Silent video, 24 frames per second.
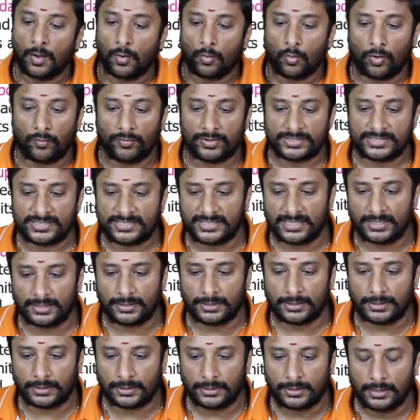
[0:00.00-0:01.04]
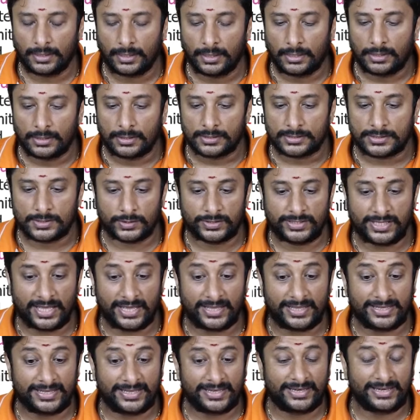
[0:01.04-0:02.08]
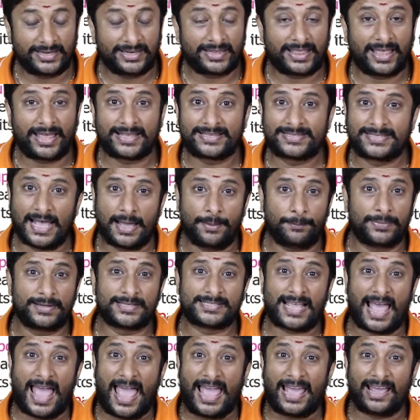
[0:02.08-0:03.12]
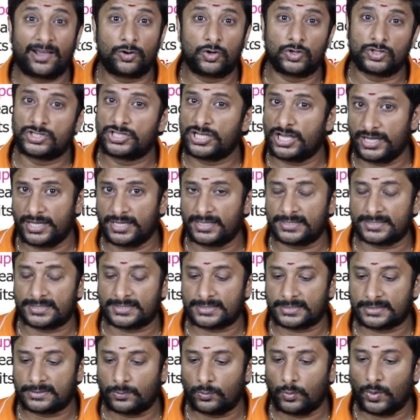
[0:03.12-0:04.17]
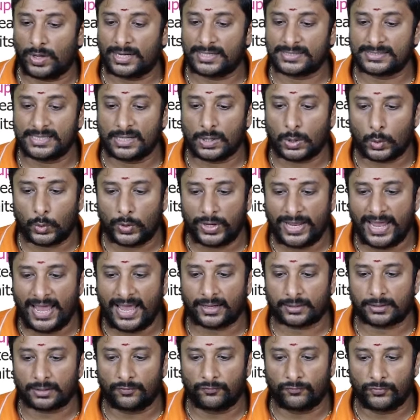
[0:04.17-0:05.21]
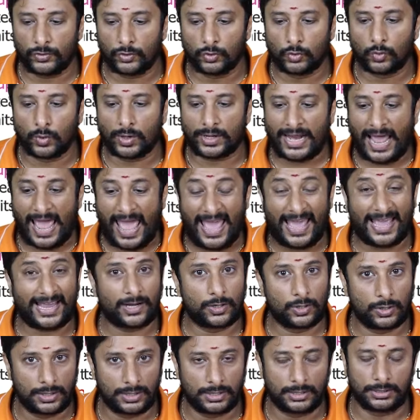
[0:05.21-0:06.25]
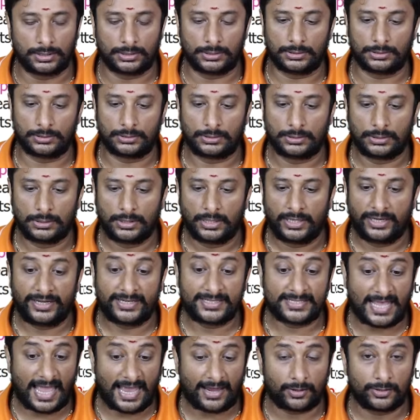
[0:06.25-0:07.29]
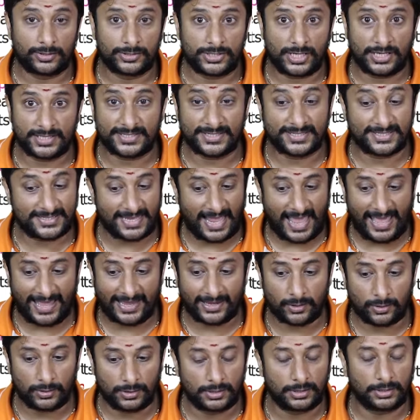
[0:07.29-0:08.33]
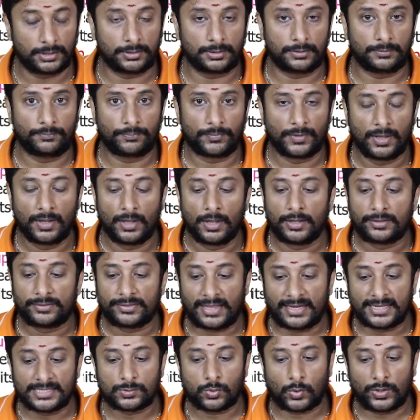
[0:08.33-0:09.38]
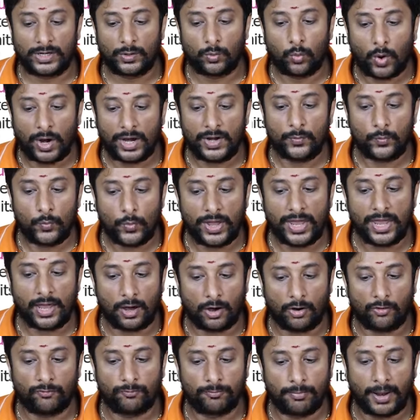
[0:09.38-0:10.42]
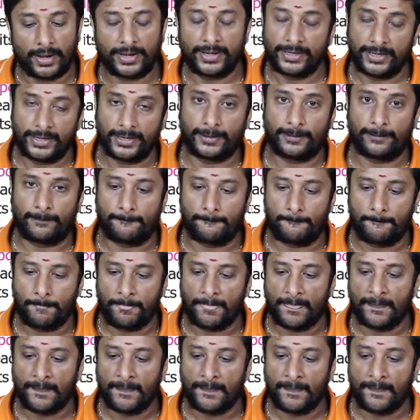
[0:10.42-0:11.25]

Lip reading: Over here, so the example is AngularJS. Whereas the React or Vue or Angular, it is AngularJS, it is Angular. There is only one way of binding.